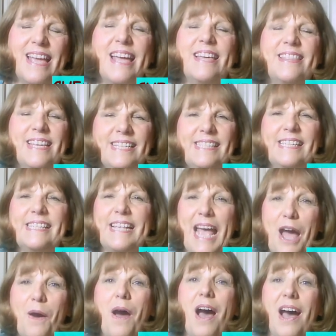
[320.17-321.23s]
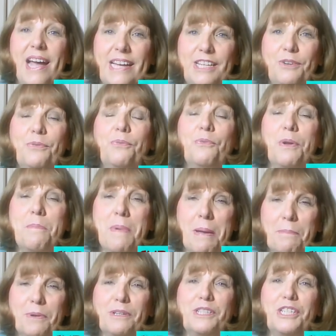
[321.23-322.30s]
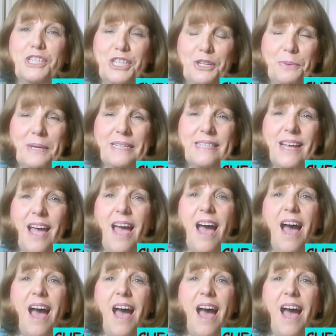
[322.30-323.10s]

This is how I remember to do it.